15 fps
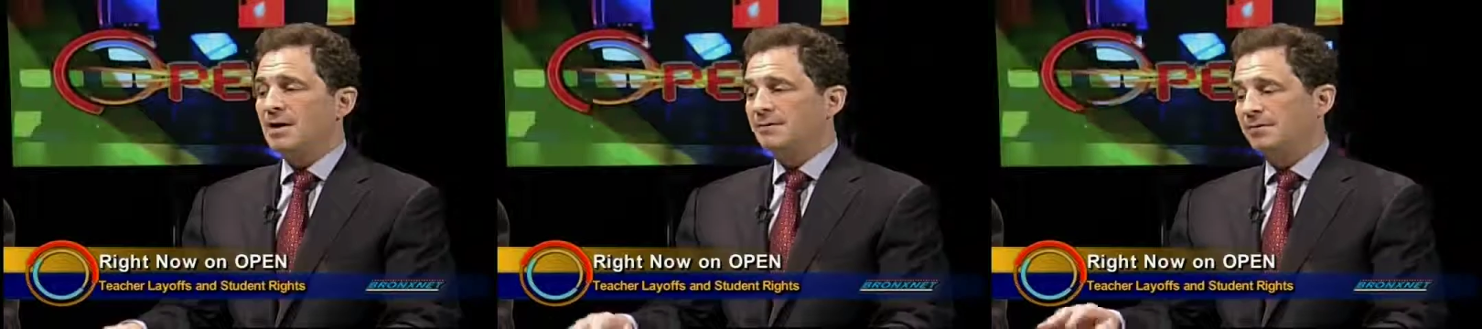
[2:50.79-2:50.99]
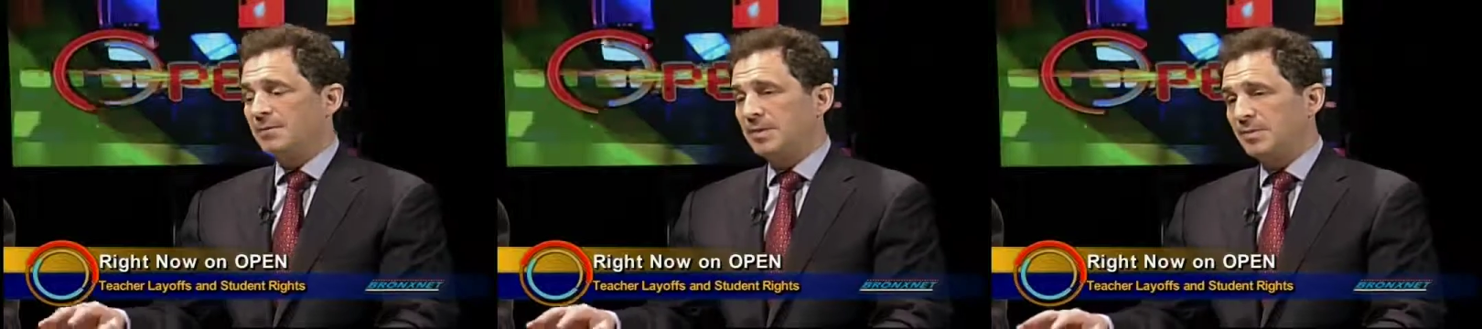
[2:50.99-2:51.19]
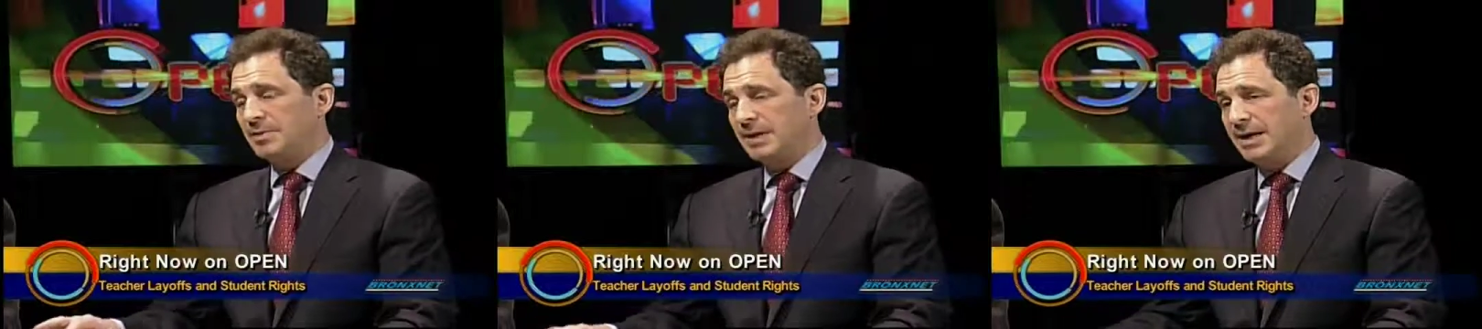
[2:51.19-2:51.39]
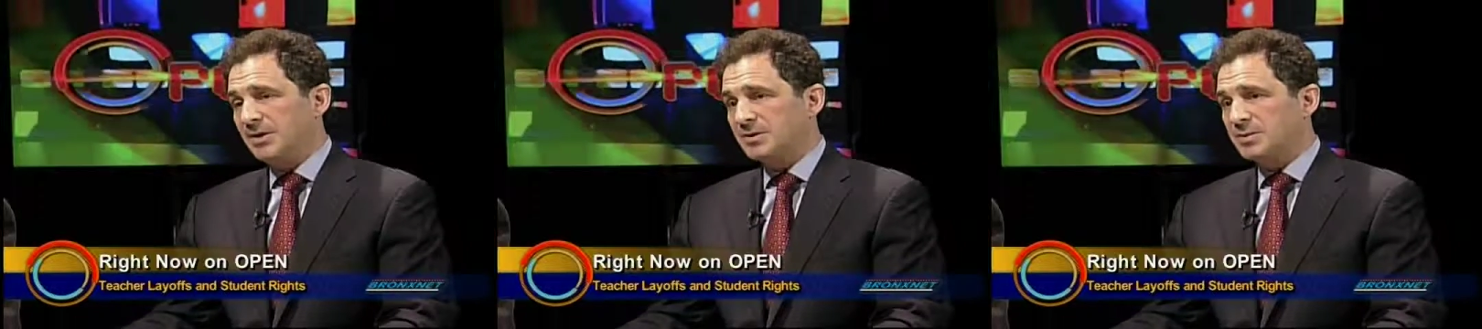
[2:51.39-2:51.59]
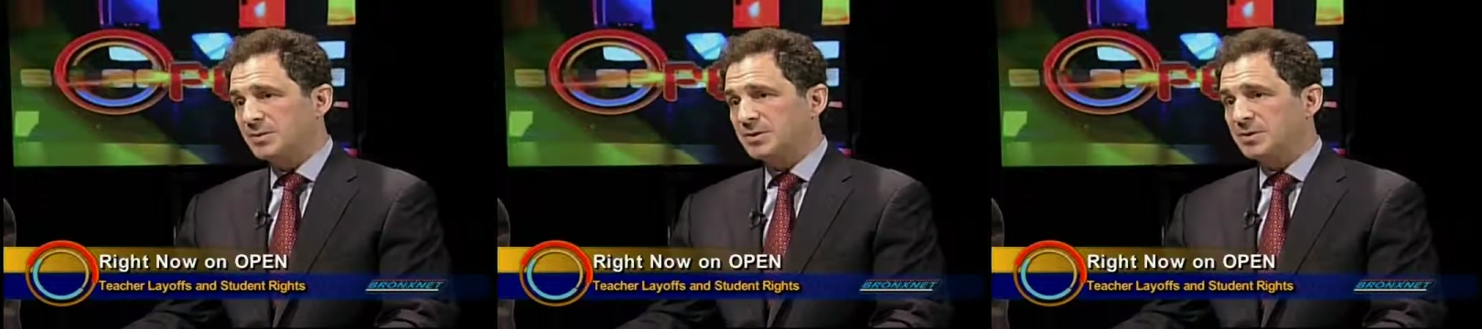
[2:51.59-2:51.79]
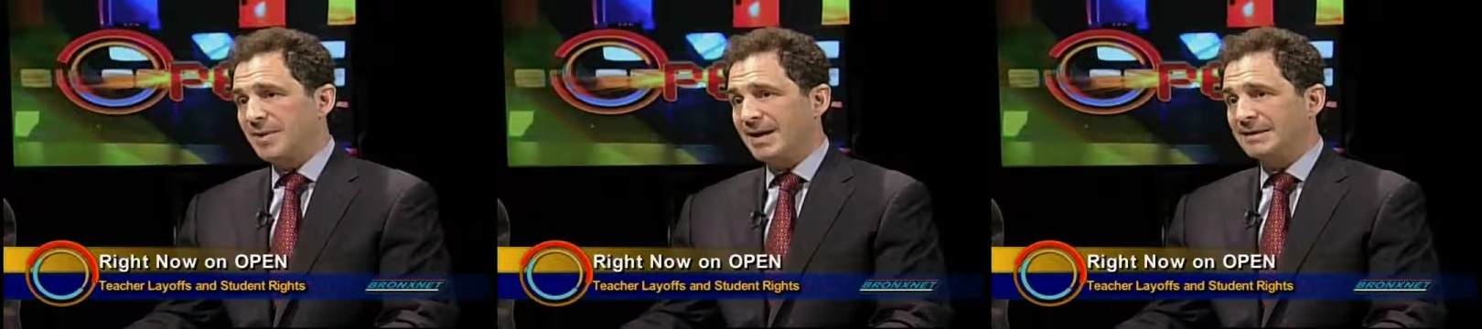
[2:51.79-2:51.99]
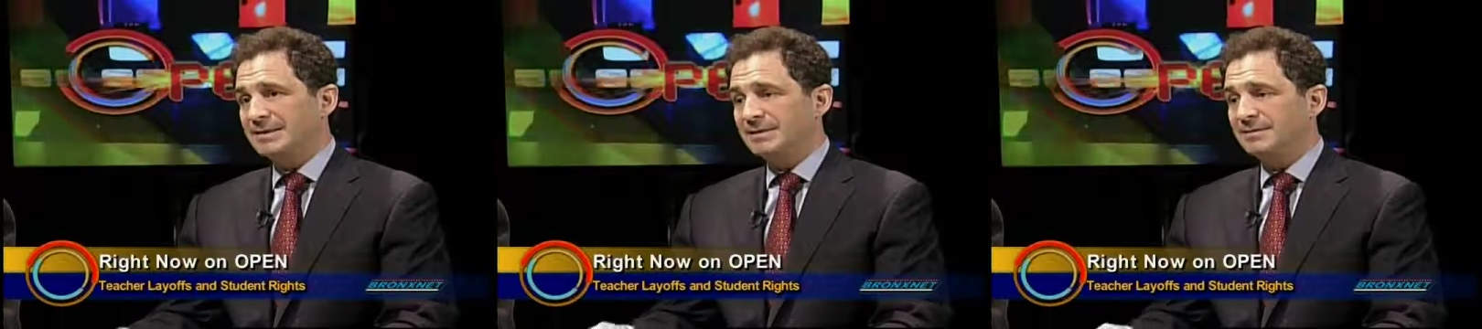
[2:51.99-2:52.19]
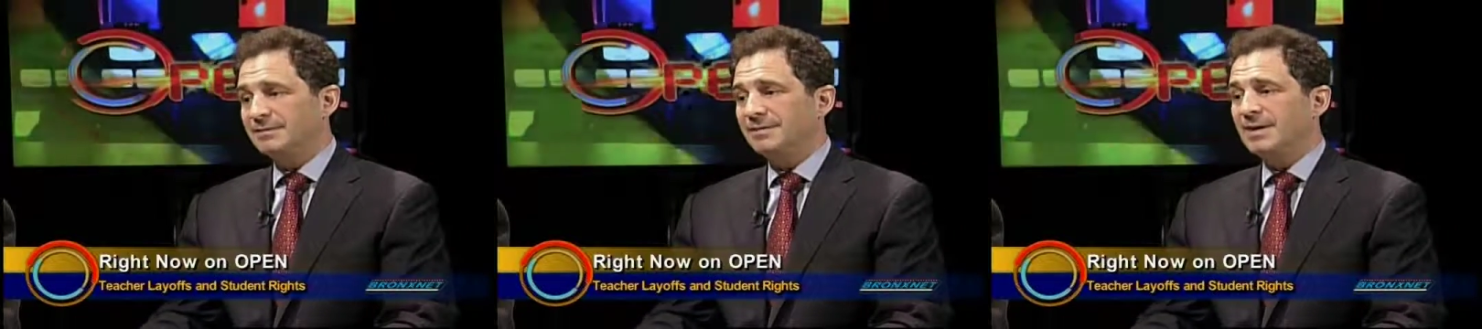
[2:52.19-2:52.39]
from the player's
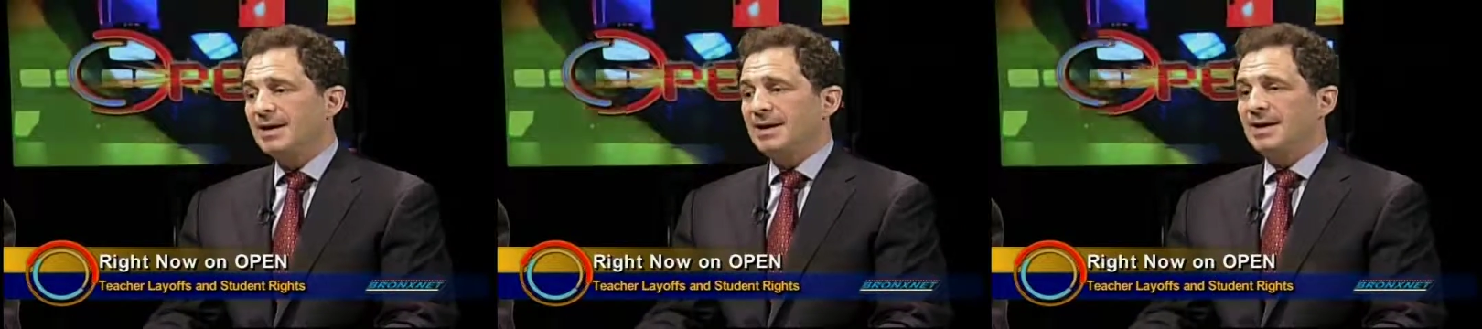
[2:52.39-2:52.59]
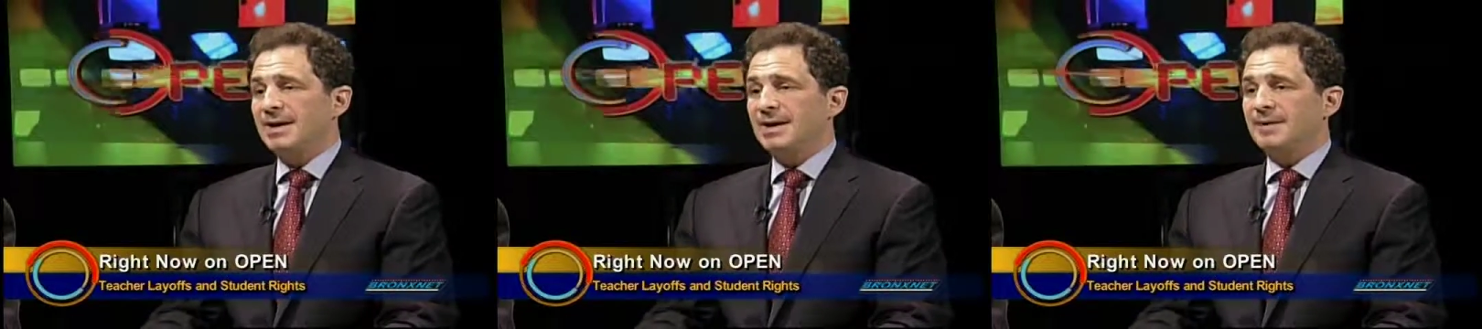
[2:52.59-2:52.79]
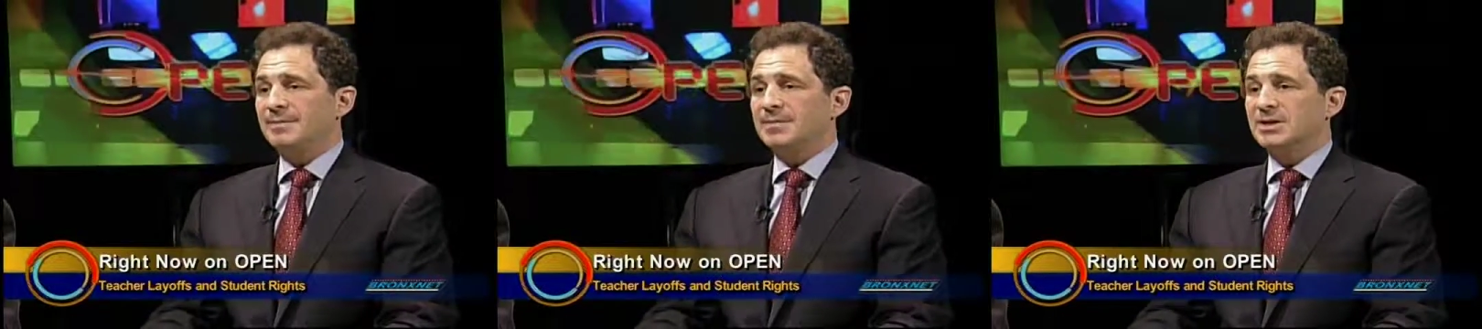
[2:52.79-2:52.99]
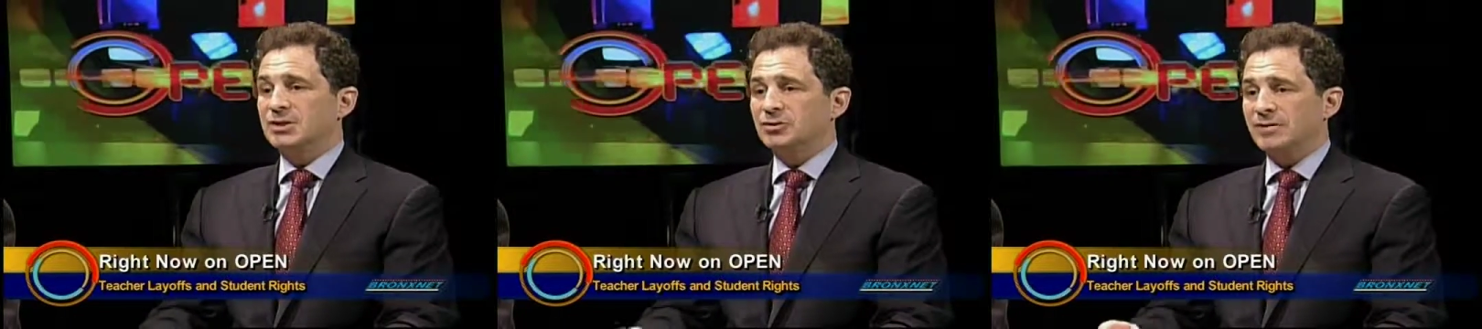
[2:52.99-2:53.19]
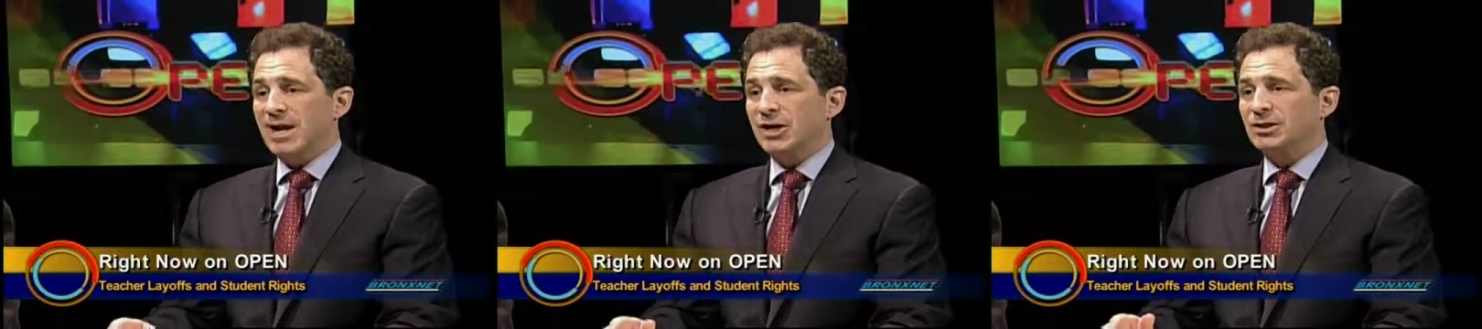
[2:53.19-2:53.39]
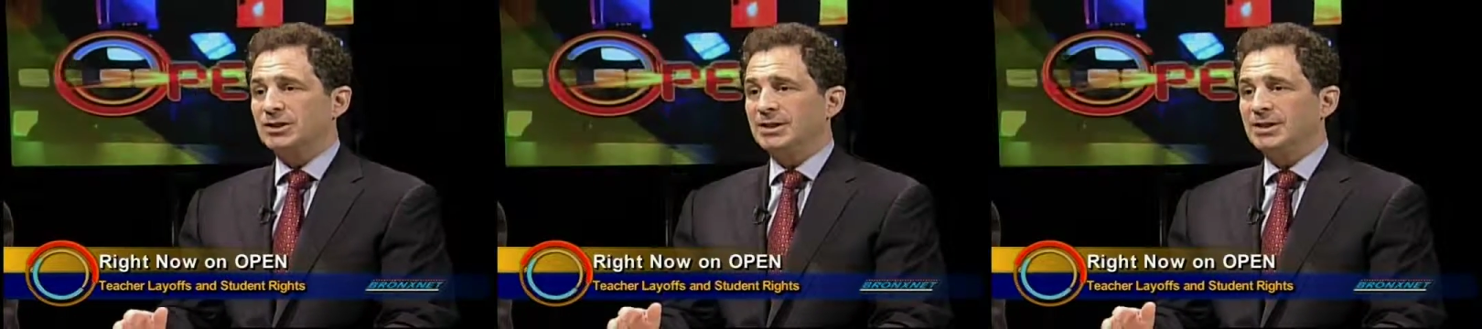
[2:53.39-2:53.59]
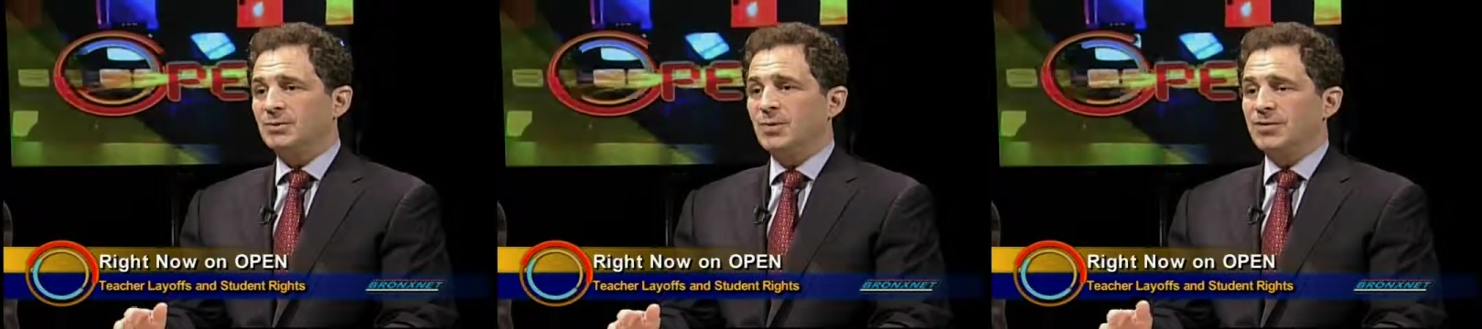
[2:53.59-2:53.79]
perspective, contractually,